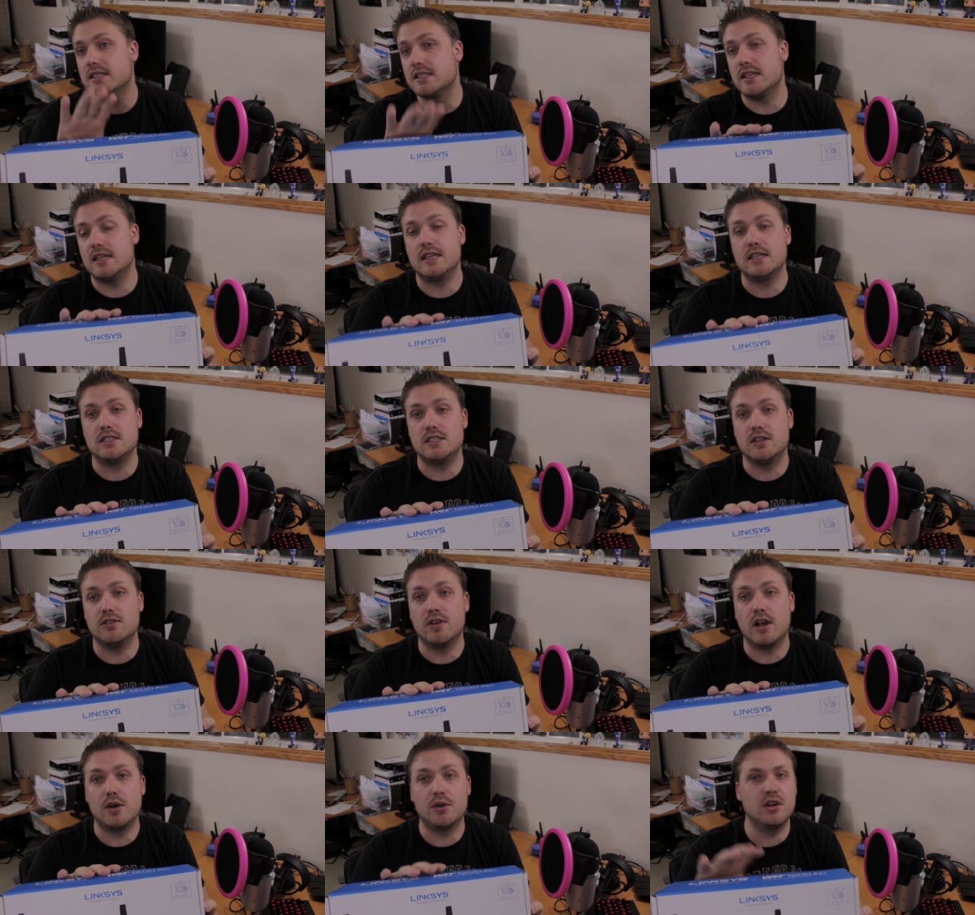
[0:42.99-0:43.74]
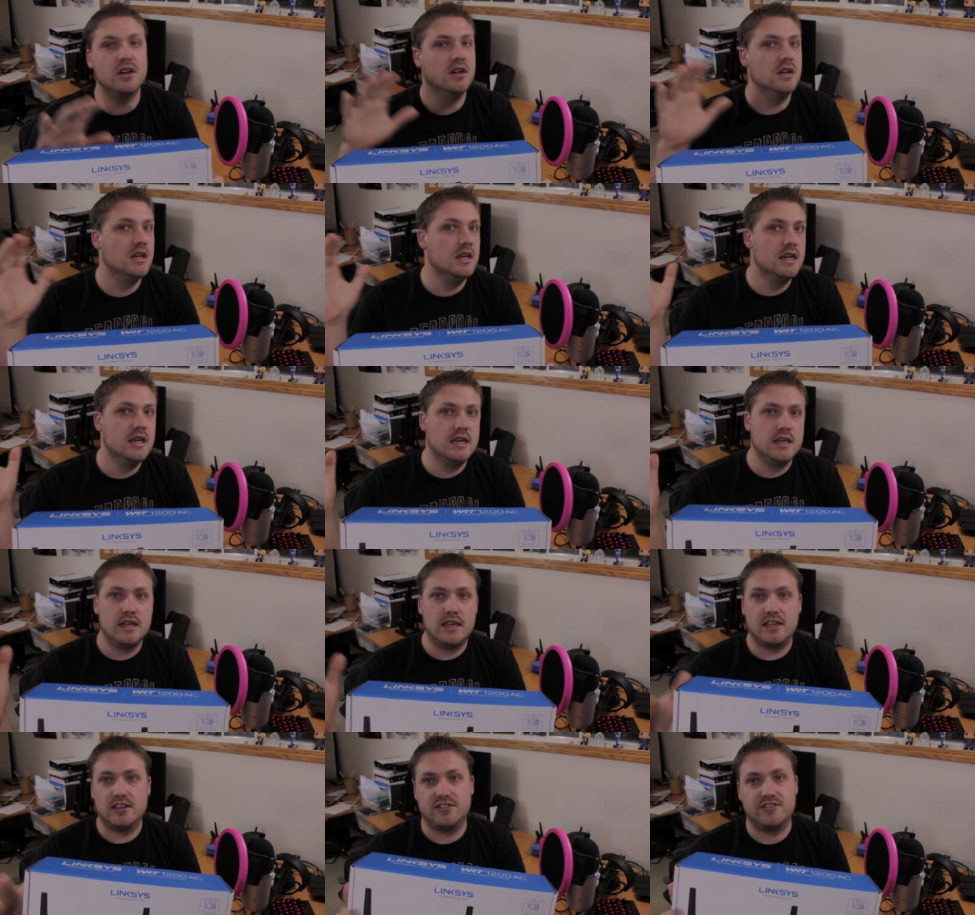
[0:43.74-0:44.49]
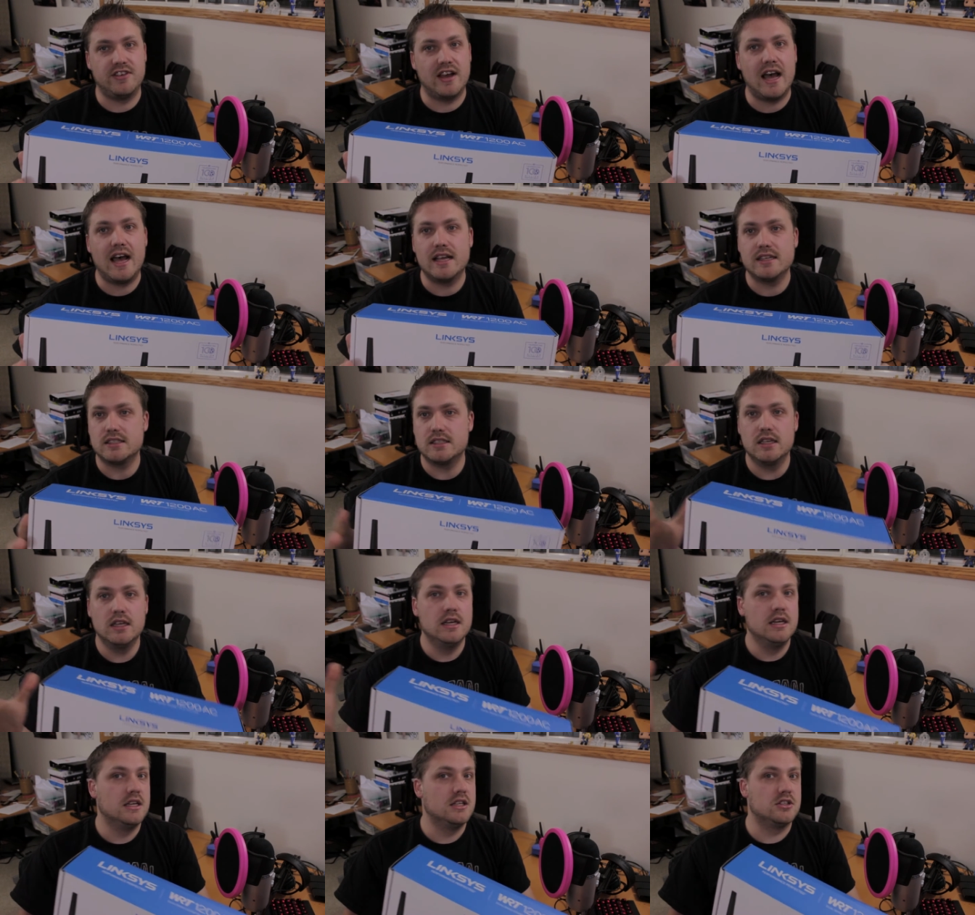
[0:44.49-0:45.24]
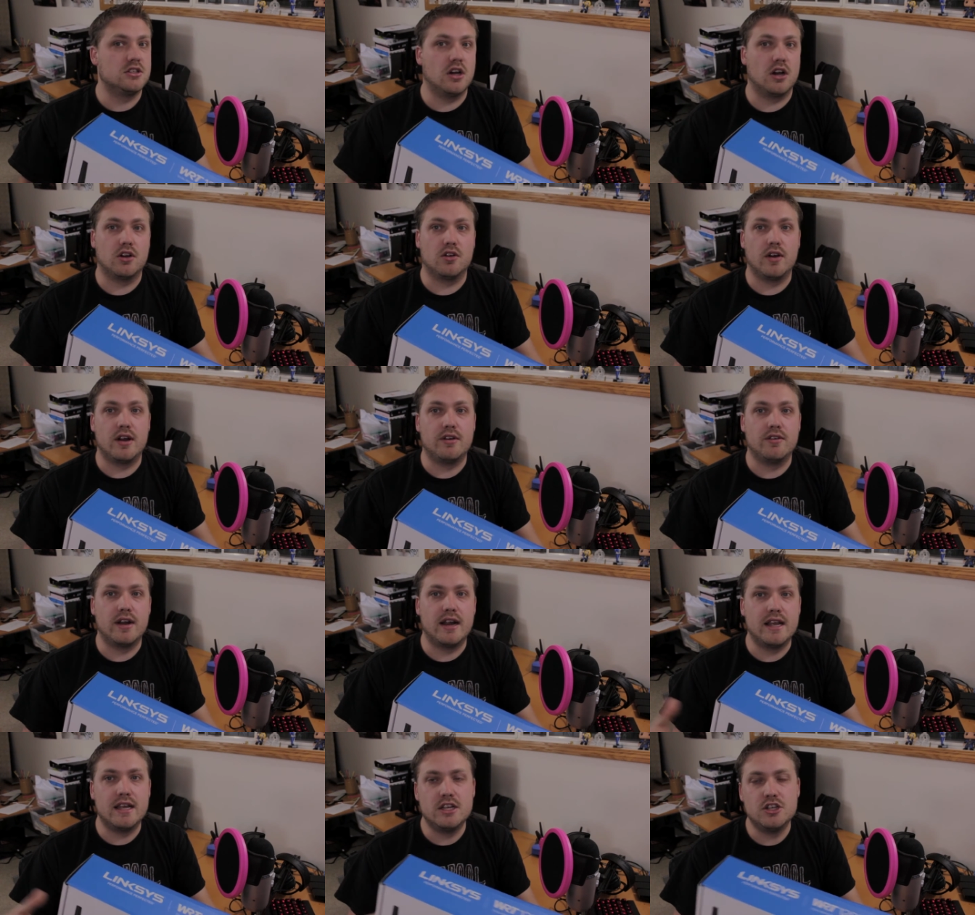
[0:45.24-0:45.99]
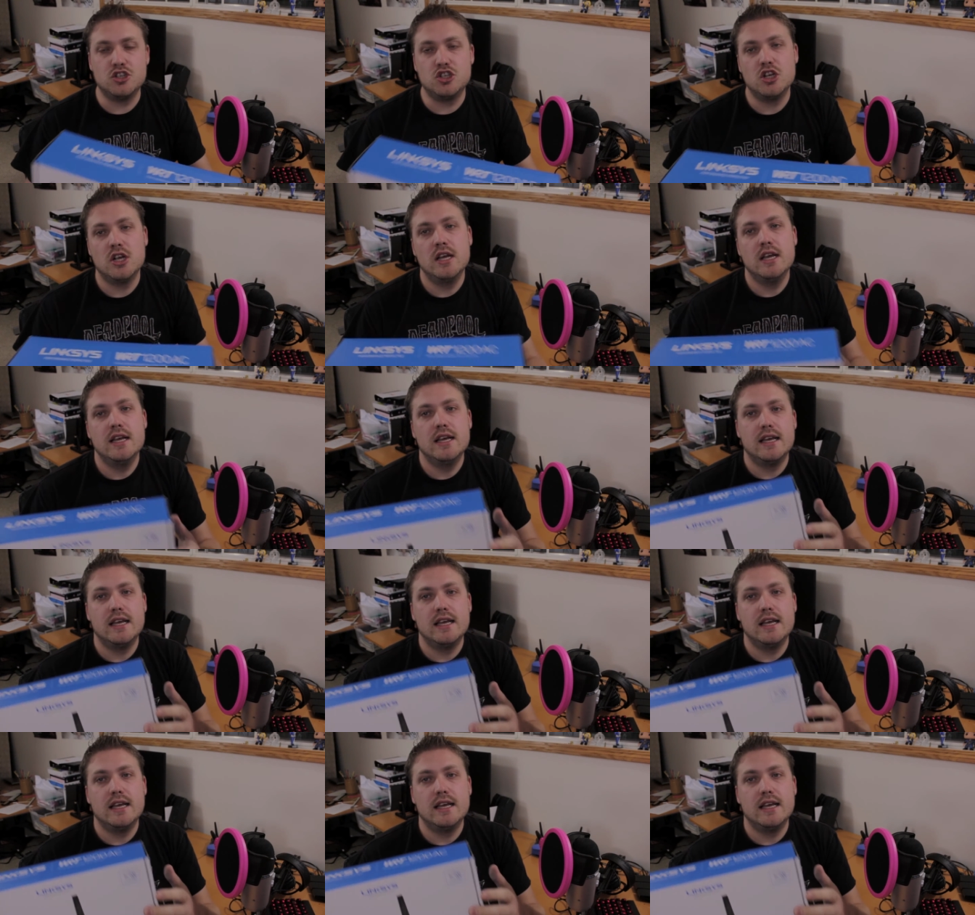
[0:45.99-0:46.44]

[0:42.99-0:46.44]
It's an AC router, it's fast, it's got great range.